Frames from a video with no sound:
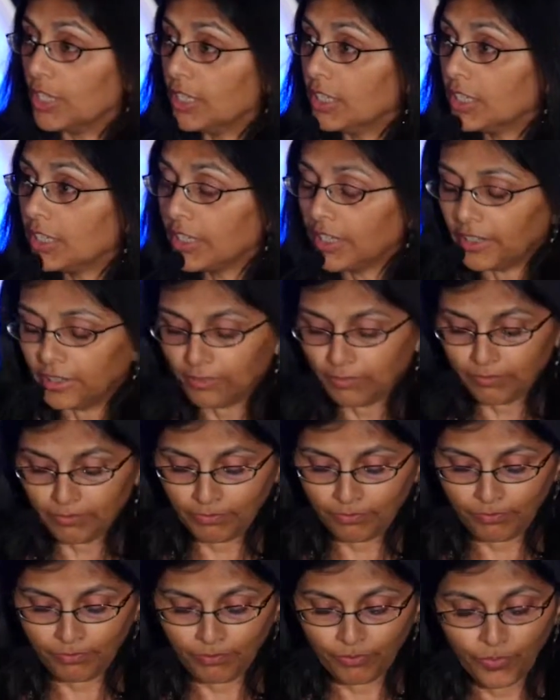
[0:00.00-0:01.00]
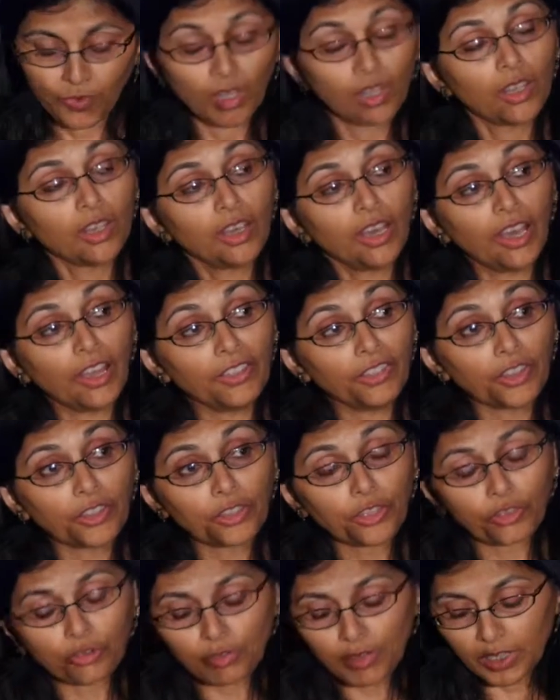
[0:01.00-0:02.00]
India and the
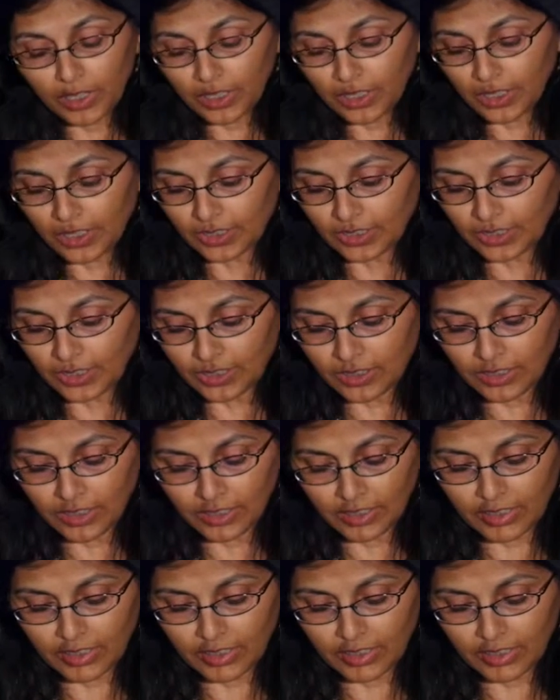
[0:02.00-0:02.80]
3 assistant